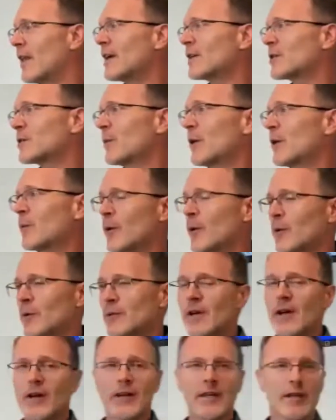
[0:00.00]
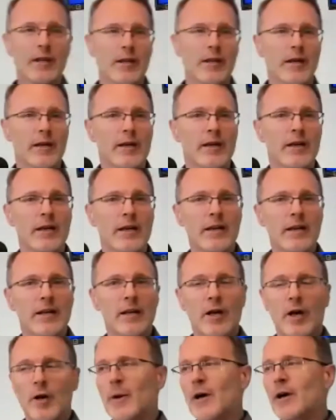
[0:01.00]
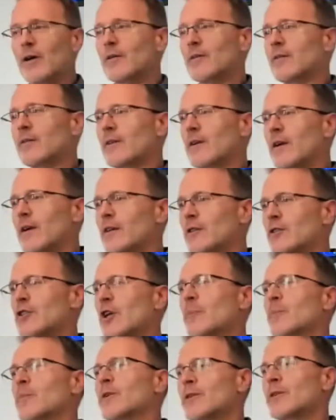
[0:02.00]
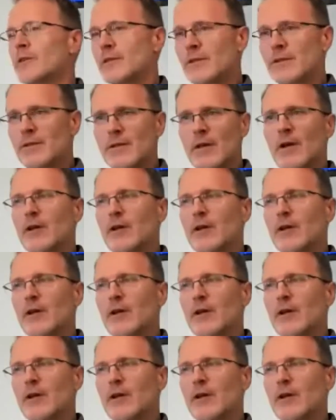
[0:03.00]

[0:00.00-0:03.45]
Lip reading: Last week we were talking about shepherds,